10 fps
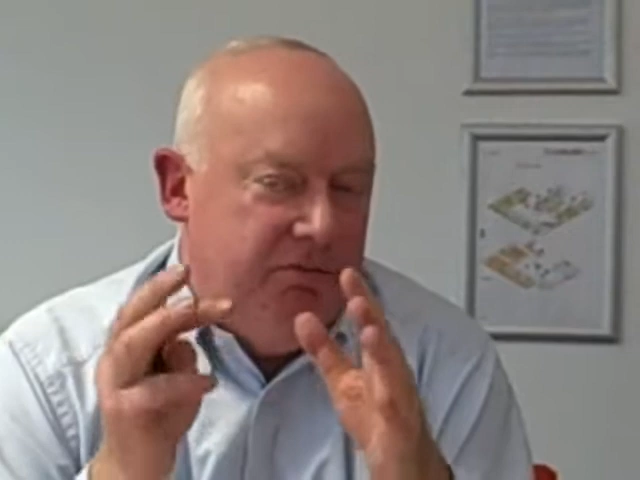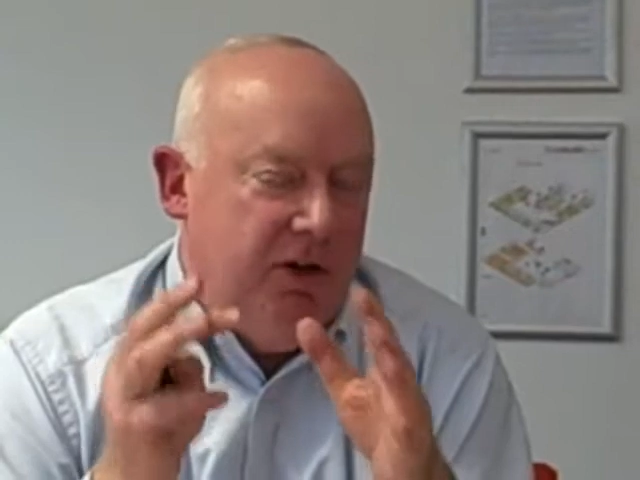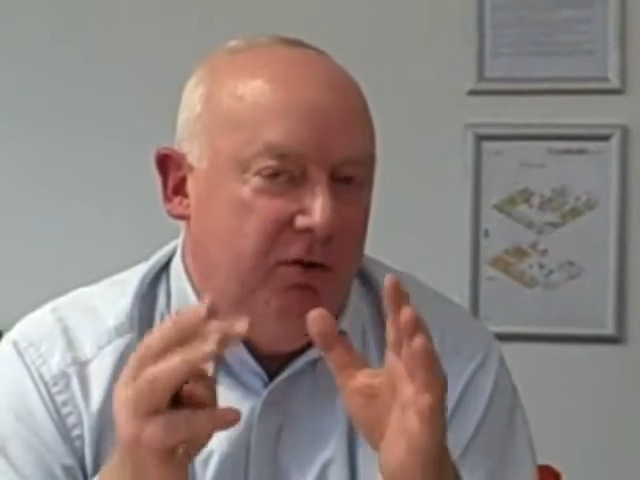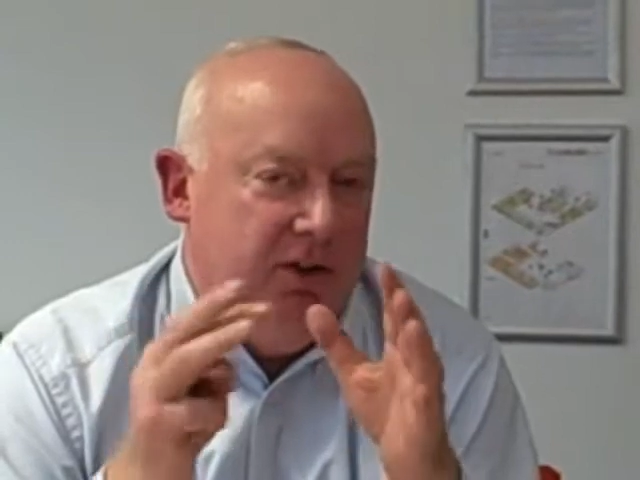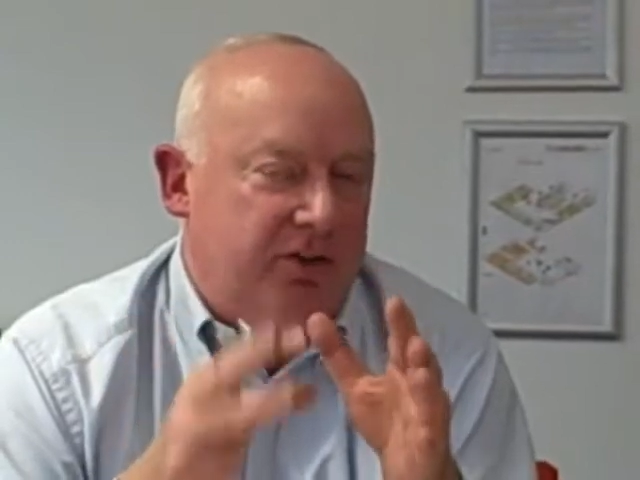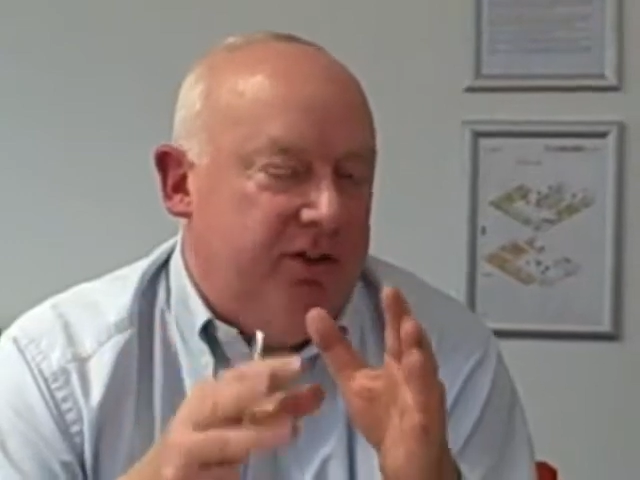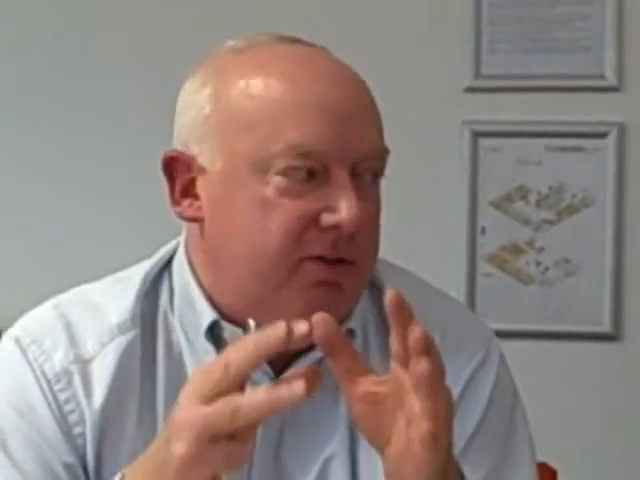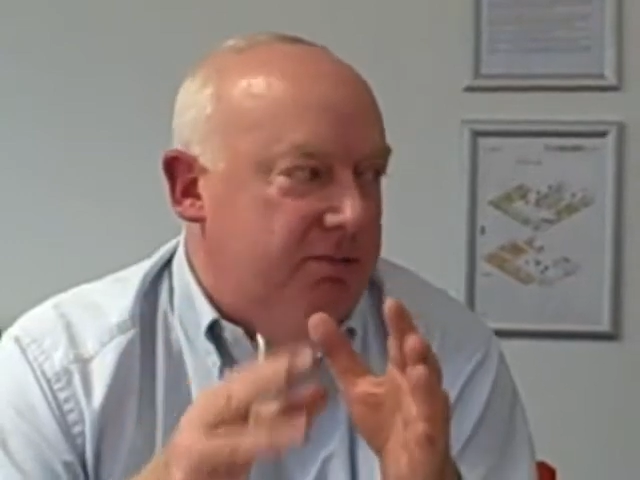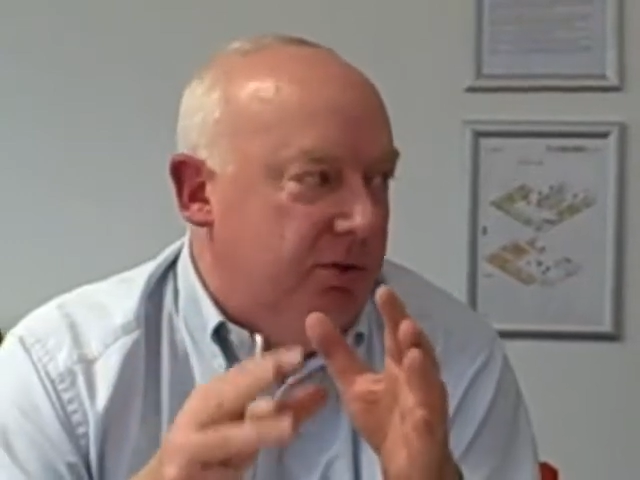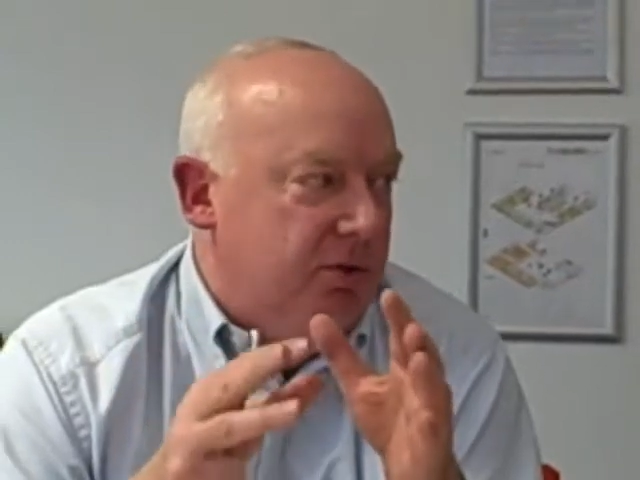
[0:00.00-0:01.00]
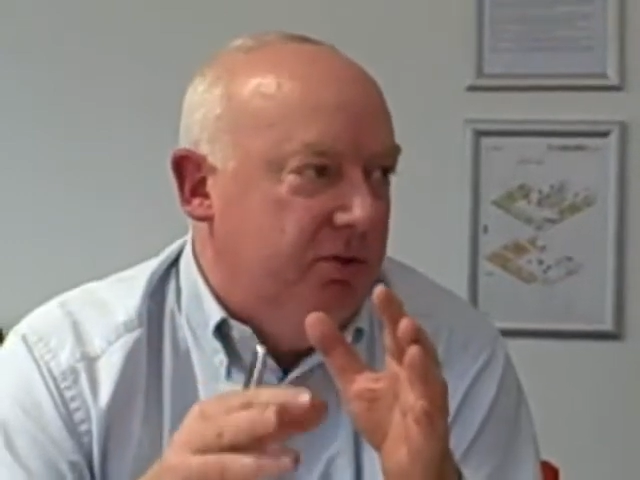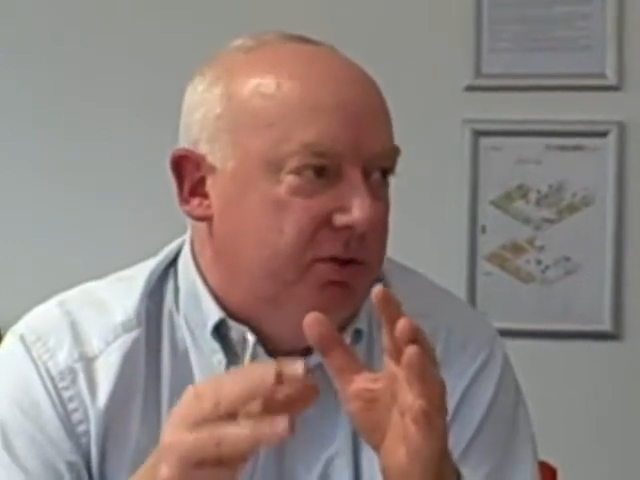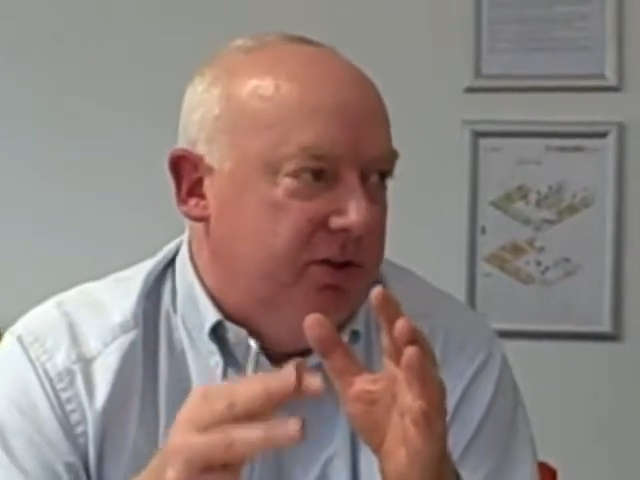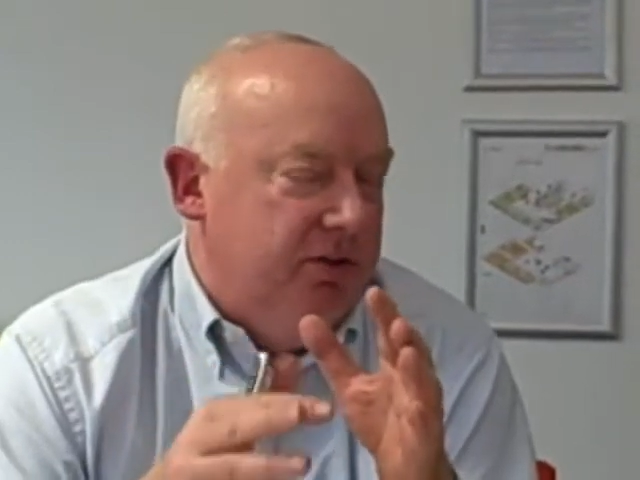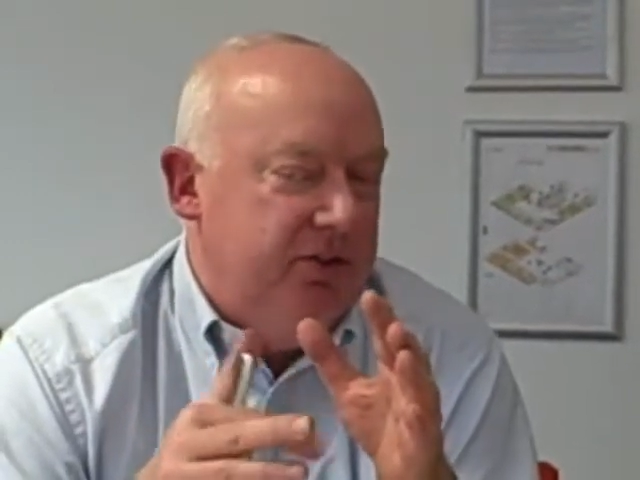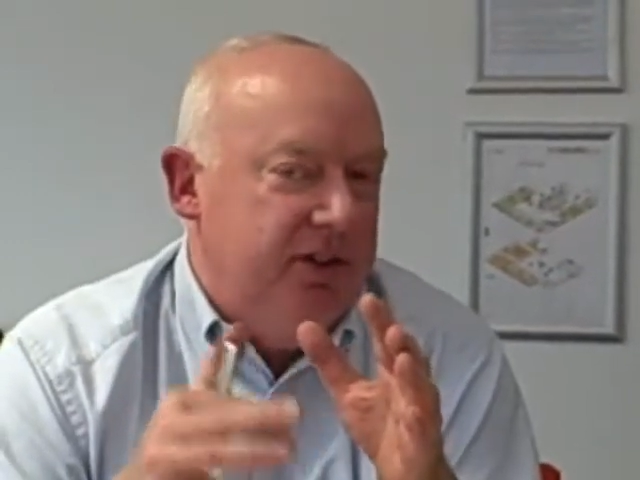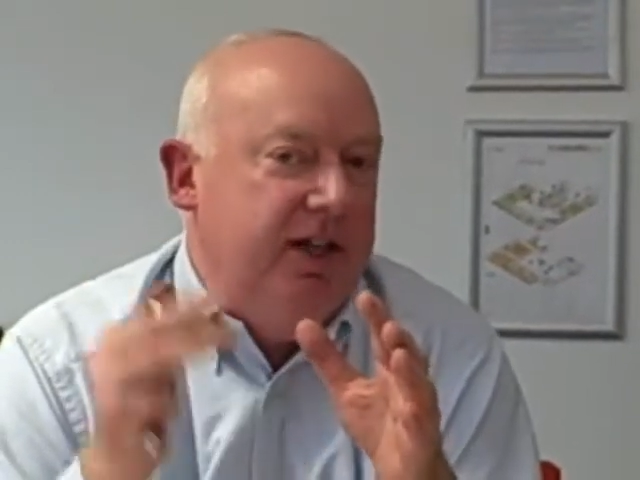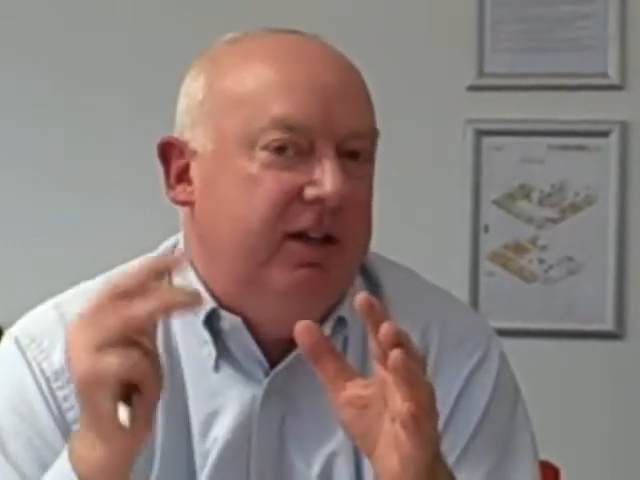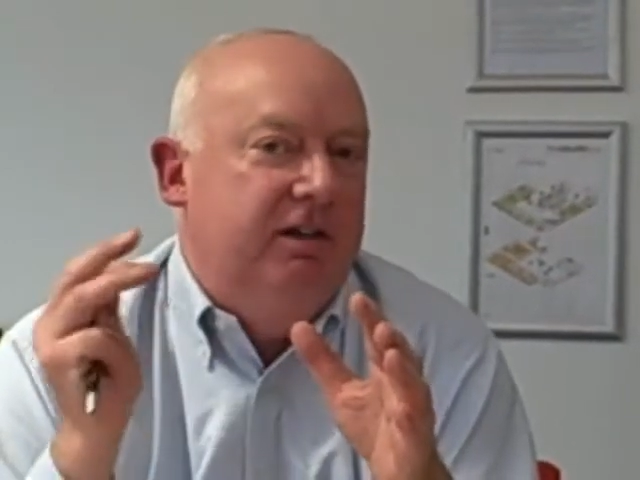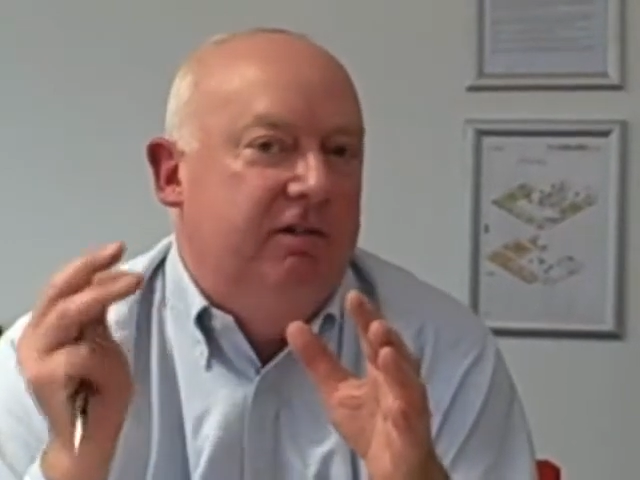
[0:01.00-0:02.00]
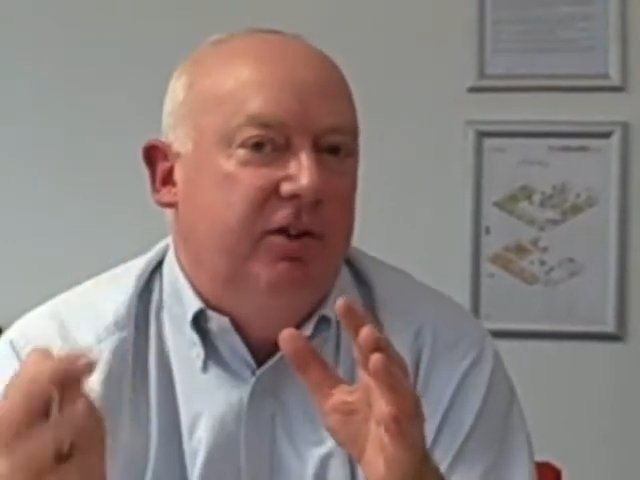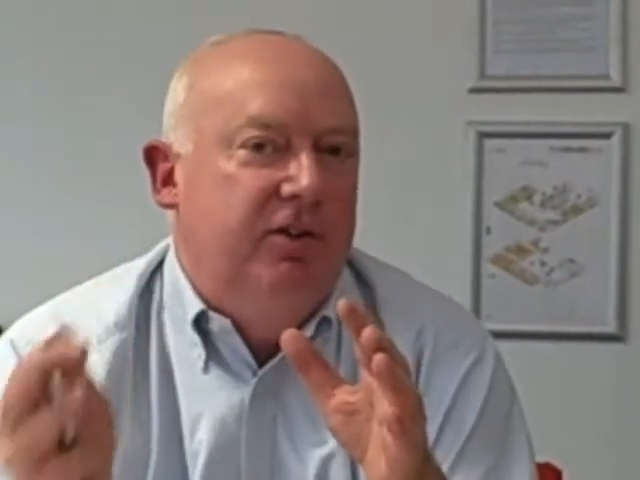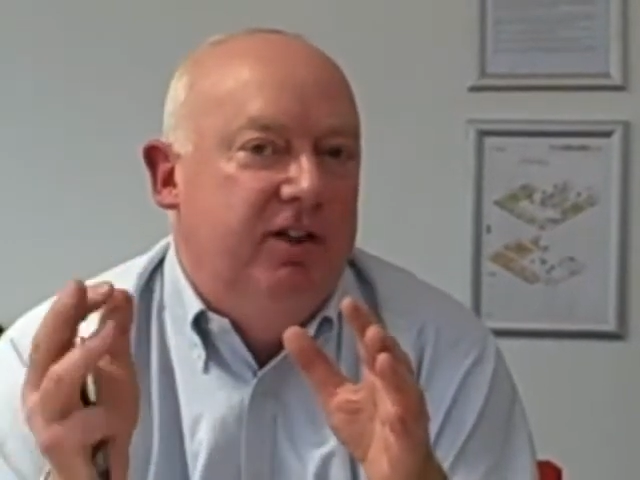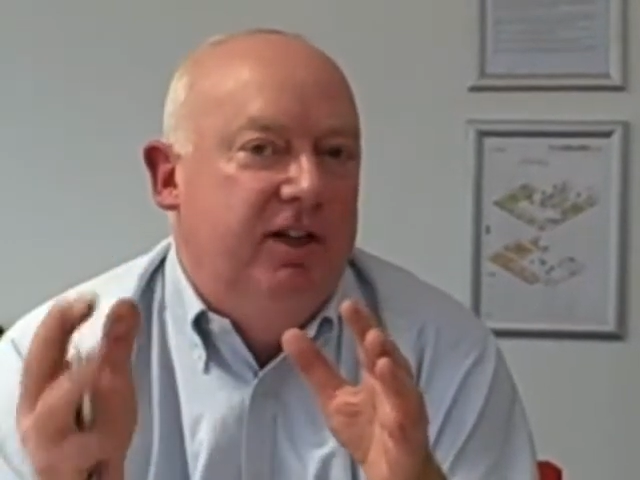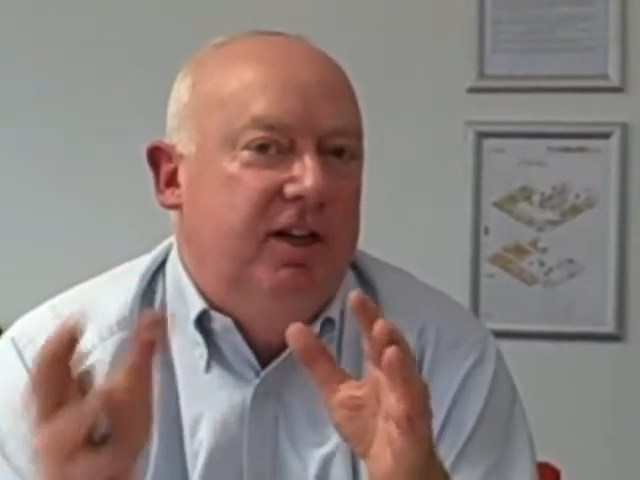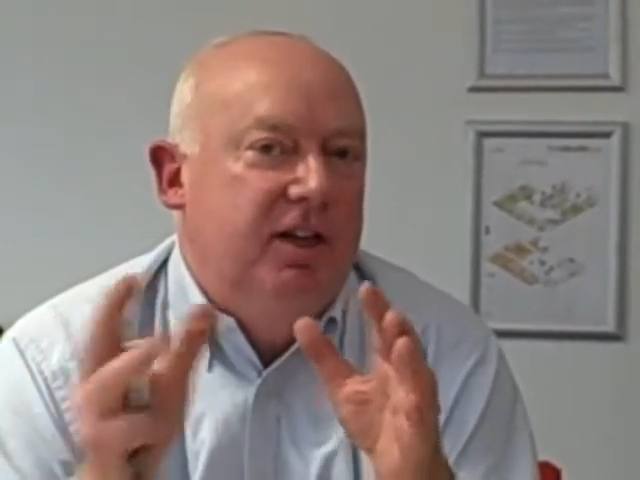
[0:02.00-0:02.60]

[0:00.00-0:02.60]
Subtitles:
role is so important, to get across